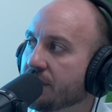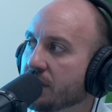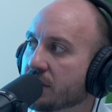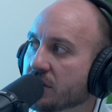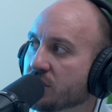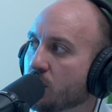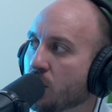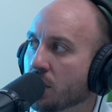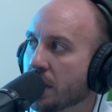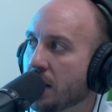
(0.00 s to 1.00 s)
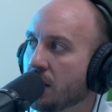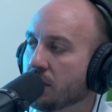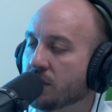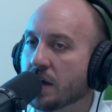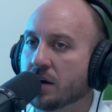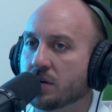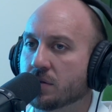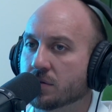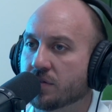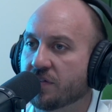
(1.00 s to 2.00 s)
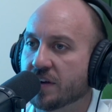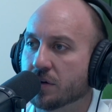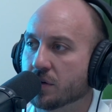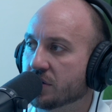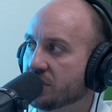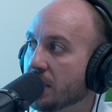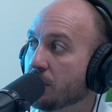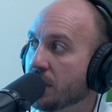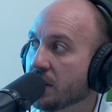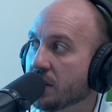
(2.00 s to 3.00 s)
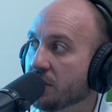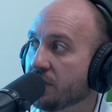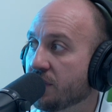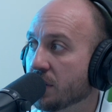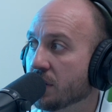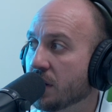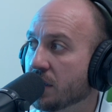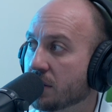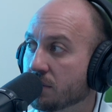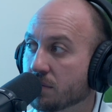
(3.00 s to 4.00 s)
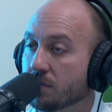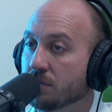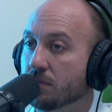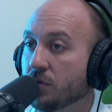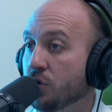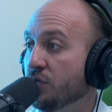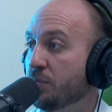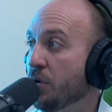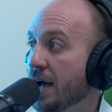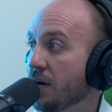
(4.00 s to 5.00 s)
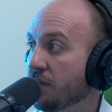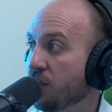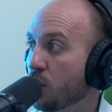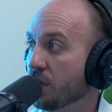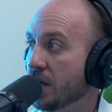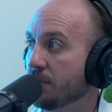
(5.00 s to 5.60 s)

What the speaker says: It doesn't work out. They don't feel the same way that you feel like you've put out for them.